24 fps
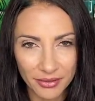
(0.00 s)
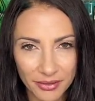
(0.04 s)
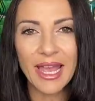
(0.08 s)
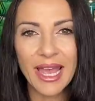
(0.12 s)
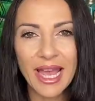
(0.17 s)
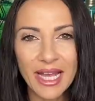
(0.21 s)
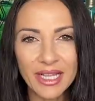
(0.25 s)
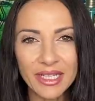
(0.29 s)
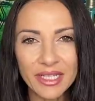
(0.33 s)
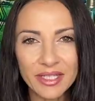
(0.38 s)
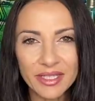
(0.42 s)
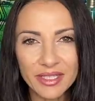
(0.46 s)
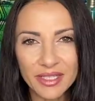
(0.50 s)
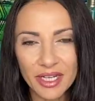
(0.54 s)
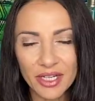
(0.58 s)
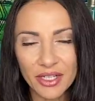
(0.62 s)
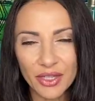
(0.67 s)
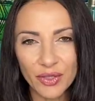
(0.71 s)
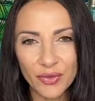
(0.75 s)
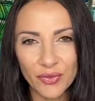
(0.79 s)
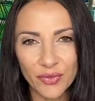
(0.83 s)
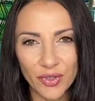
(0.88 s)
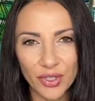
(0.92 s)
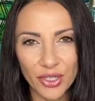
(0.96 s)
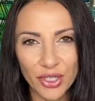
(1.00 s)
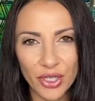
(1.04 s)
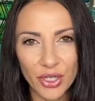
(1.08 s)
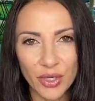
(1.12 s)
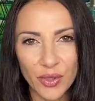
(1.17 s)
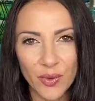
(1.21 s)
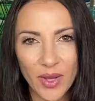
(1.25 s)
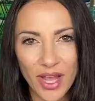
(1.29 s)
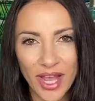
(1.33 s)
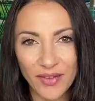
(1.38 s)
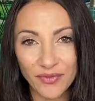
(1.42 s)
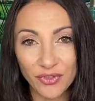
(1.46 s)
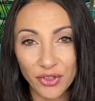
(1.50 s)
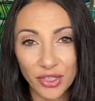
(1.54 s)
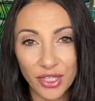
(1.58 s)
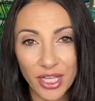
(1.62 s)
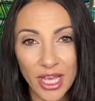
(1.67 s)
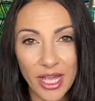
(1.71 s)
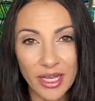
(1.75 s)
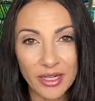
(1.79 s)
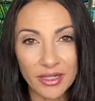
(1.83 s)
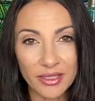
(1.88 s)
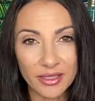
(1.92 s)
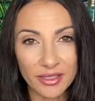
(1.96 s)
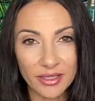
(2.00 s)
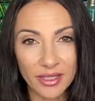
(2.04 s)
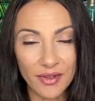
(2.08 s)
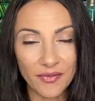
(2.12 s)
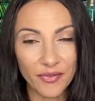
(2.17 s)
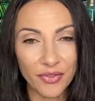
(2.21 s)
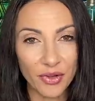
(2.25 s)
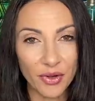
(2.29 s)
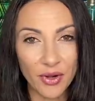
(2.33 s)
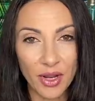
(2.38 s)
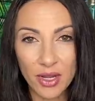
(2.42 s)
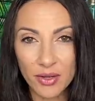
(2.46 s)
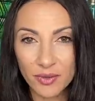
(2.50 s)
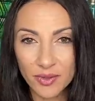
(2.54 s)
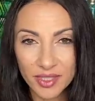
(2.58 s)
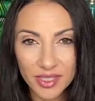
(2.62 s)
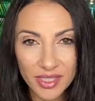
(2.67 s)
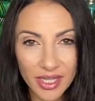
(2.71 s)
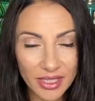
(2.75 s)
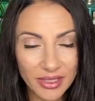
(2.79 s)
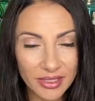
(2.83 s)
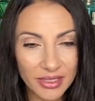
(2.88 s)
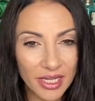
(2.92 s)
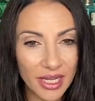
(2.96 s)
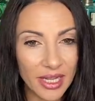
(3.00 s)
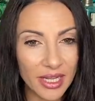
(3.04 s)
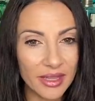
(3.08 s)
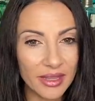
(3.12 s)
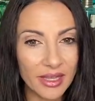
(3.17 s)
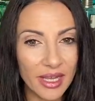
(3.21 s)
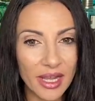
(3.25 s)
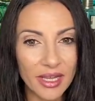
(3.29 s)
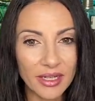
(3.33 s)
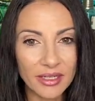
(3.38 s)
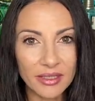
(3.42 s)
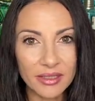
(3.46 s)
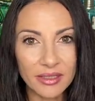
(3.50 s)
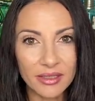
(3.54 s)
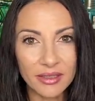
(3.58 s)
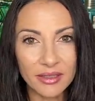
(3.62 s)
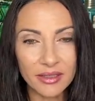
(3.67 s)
Ally said in the video after Candus left their house that day that